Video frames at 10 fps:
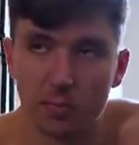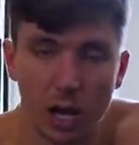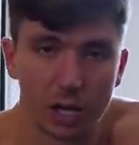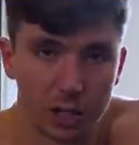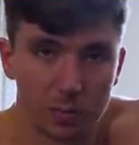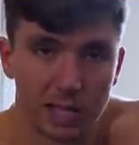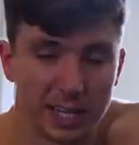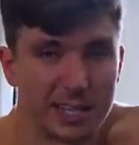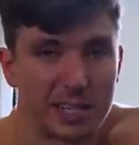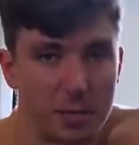
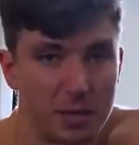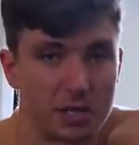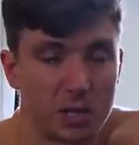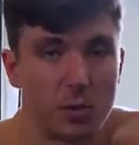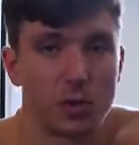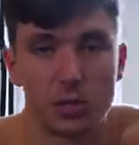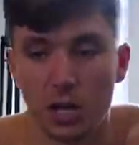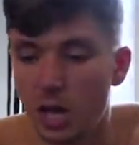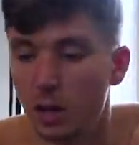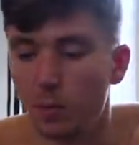arguably is some in sumos,
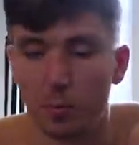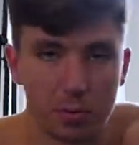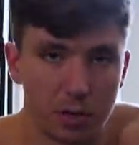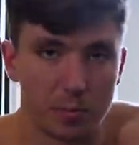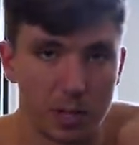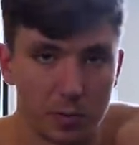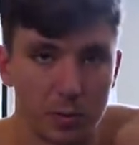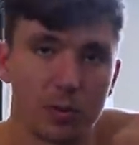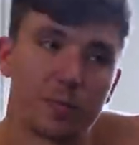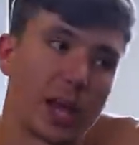but pretty minimal.